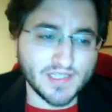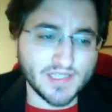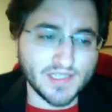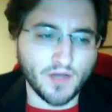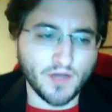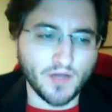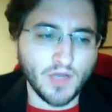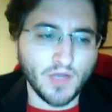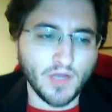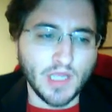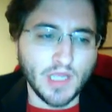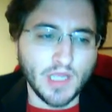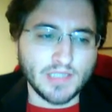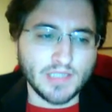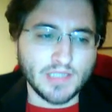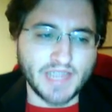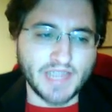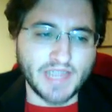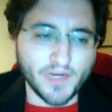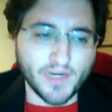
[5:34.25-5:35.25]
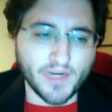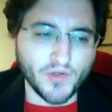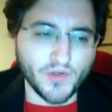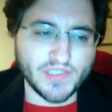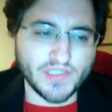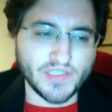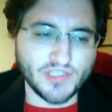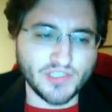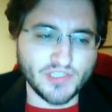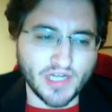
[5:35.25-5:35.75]
So Ted
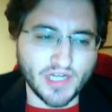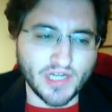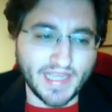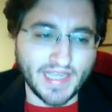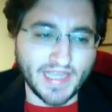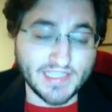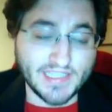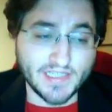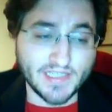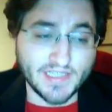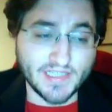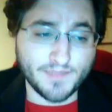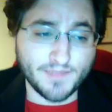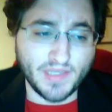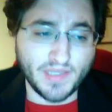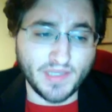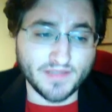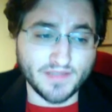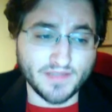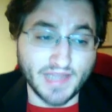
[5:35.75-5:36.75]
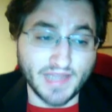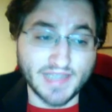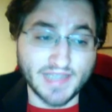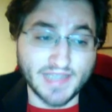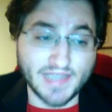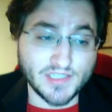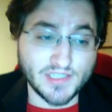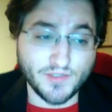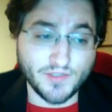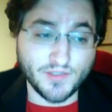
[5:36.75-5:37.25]
Cruz and John Kasich being the
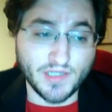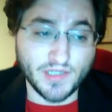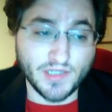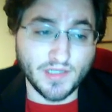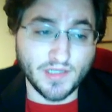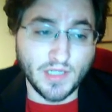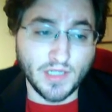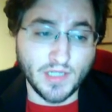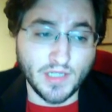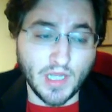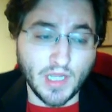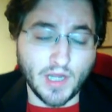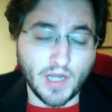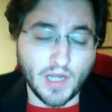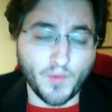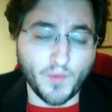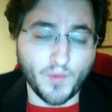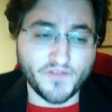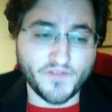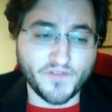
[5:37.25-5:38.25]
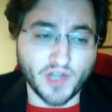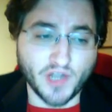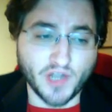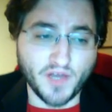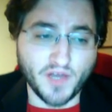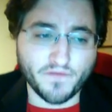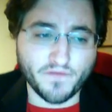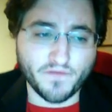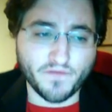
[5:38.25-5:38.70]
last two to withdraw